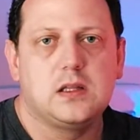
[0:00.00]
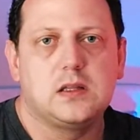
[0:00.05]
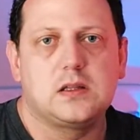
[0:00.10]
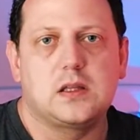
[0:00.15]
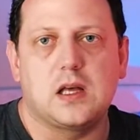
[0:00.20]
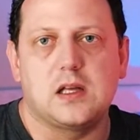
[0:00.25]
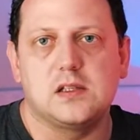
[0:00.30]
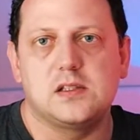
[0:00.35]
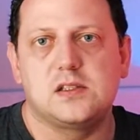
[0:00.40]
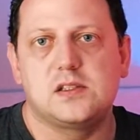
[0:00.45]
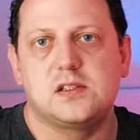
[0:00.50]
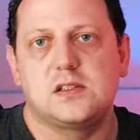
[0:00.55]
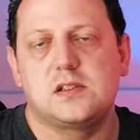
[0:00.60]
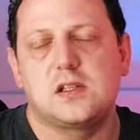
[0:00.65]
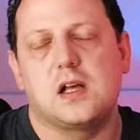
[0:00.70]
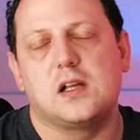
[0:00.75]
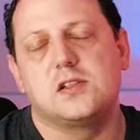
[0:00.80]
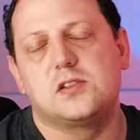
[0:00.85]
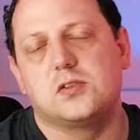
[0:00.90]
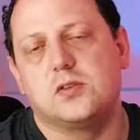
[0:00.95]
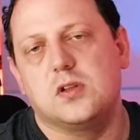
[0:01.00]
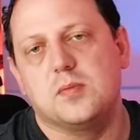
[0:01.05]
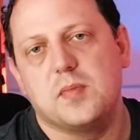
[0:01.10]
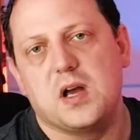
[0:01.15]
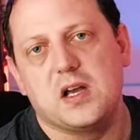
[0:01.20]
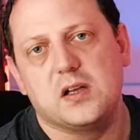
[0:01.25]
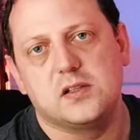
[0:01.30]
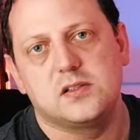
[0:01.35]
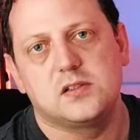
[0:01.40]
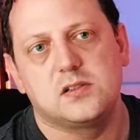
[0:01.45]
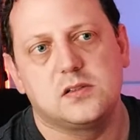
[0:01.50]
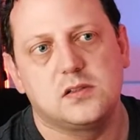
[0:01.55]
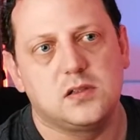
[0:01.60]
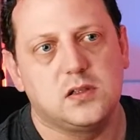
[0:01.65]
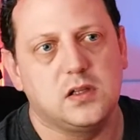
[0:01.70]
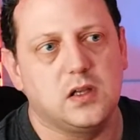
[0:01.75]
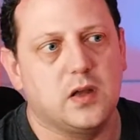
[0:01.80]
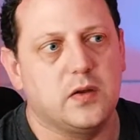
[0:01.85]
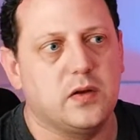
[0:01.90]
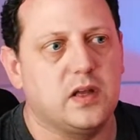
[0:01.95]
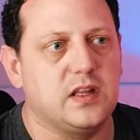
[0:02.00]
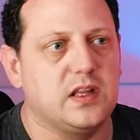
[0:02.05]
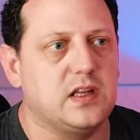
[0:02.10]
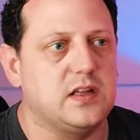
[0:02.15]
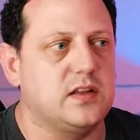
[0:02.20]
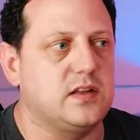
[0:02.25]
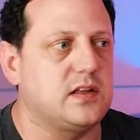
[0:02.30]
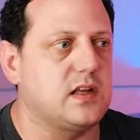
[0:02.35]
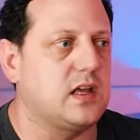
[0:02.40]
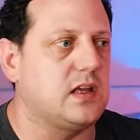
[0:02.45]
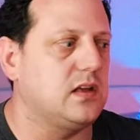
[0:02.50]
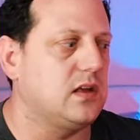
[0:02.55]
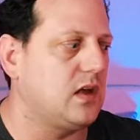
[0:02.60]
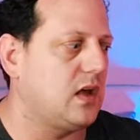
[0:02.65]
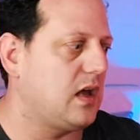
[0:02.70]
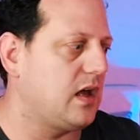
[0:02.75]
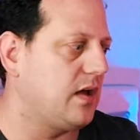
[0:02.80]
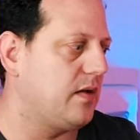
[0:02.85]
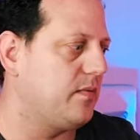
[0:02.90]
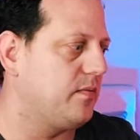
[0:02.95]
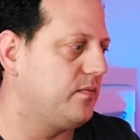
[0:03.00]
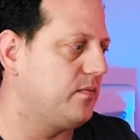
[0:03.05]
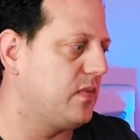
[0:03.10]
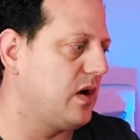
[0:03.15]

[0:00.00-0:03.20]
That's all that matters. At the end of the day,